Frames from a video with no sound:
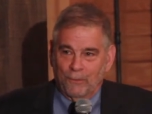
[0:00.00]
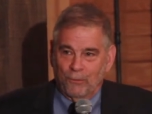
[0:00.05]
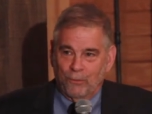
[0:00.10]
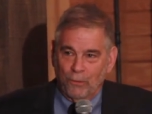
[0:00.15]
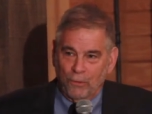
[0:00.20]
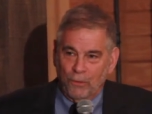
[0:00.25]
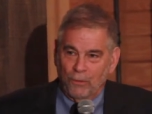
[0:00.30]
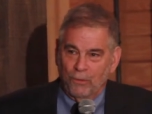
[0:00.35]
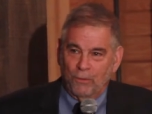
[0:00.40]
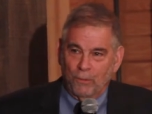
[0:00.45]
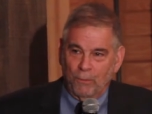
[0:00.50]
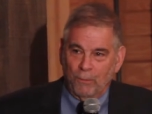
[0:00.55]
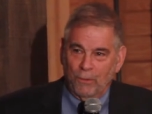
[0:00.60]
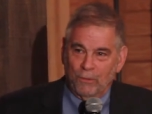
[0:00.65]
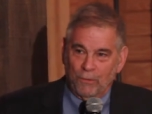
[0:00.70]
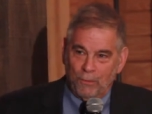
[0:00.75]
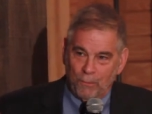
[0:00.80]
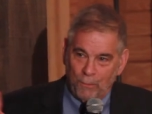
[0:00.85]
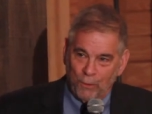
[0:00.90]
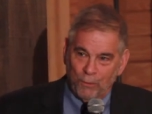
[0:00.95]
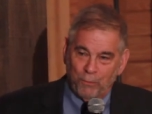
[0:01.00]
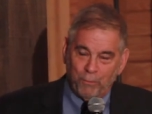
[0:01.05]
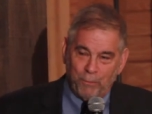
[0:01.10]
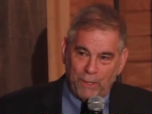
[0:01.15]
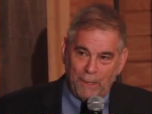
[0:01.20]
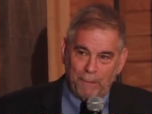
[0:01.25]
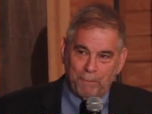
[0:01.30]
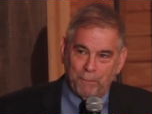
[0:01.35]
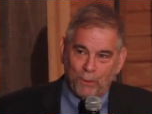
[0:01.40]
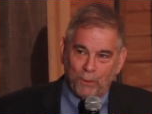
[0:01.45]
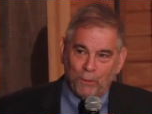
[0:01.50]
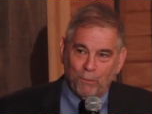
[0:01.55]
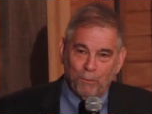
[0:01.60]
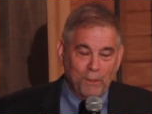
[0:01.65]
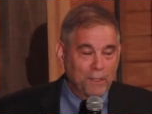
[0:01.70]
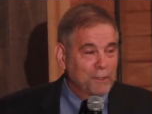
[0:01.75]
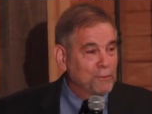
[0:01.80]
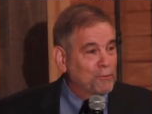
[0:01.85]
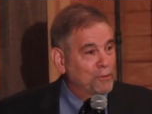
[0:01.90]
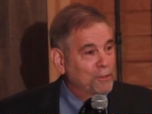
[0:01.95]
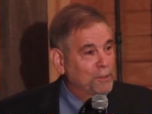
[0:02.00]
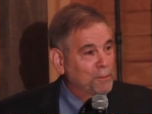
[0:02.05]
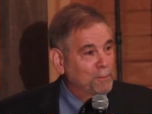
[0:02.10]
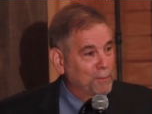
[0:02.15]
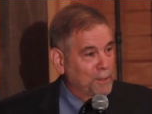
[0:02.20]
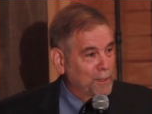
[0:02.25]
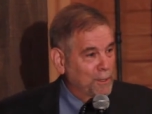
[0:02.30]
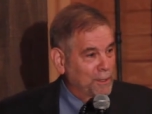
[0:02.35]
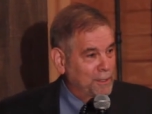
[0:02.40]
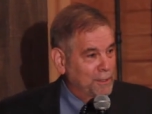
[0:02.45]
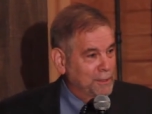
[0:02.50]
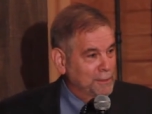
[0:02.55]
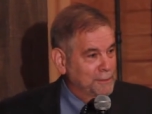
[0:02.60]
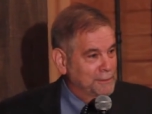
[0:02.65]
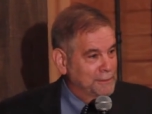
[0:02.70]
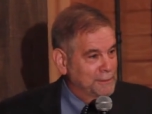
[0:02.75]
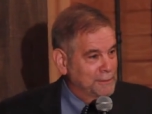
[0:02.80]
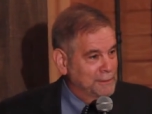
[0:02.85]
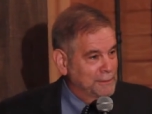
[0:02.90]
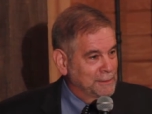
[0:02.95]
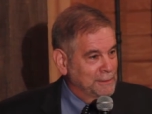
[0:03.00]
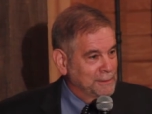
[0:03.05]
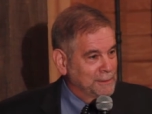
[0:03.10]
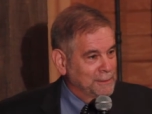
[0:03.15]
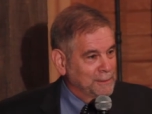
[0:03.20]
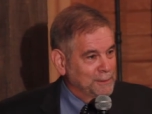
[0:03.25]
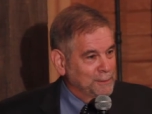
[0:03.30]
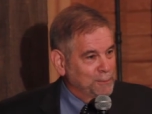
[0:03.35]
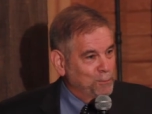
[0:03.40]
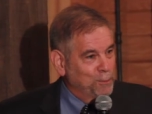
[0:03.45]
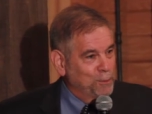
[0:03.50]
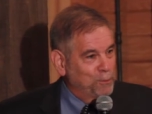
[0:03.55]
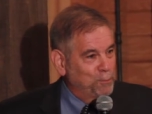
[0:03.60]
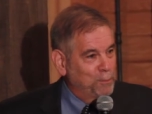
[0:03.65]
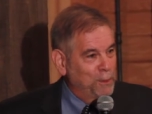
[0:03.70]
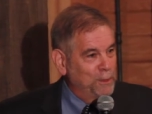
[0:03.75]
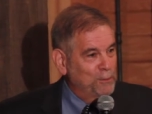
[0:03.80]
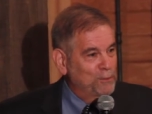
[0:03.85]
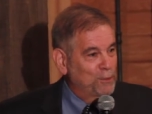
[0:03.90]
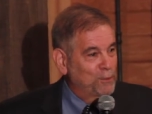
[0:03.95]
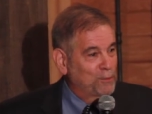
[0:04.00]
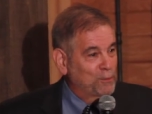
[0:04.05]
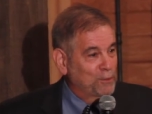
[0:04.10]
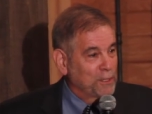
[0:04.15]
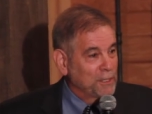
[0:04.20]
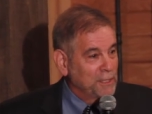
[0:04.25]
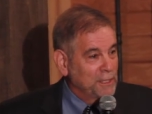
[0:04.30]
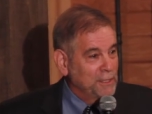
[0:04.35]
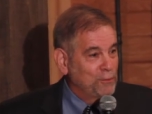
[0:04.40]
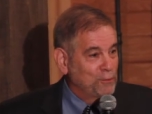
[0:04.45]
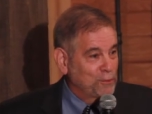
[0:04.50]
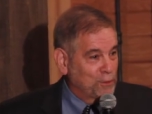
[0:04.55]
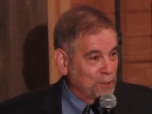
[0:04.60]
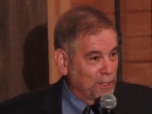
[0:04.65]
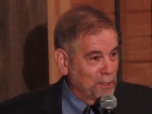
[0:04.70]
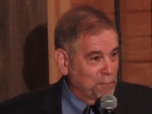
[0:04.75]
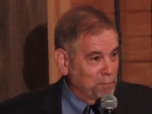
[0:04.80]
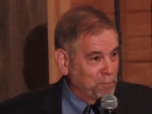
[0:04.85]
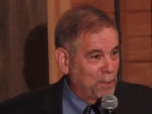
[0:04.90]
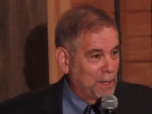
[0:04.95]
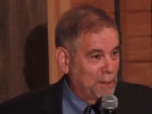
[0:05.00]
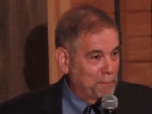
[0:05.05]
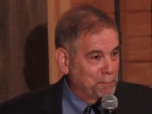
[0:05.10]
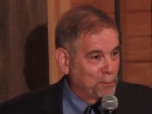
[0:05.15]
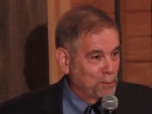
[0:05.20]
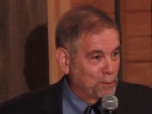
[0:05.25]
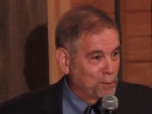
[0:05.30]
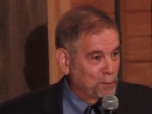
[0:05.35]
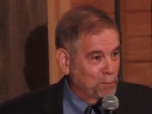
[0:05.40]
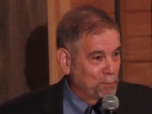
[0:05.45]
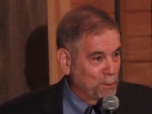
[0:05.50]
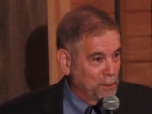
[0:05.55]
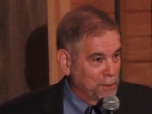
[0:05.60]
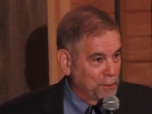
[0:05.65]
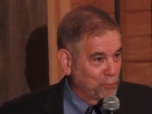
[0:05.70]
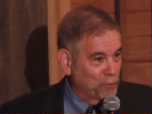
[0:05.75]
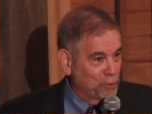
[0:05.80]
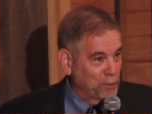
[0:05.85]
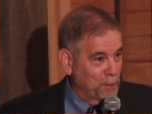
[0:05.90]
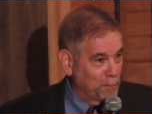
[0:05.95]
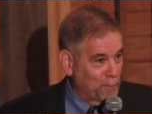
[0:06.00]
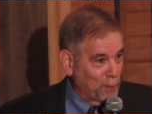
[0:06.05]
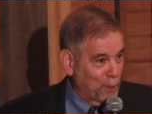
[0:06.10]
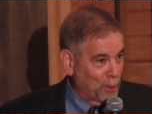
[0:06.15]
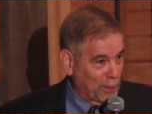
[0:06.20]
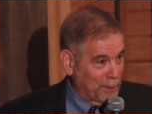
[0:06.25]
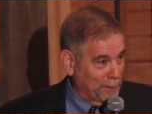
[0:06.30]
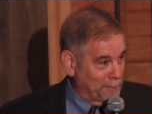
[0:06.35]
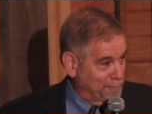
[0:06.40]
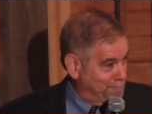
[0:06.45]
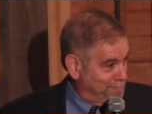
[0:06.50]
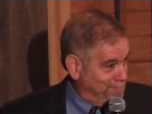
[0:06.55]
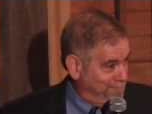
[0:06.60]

Judaism is the most popular religion in America, which means it's the least unpopular religion in America.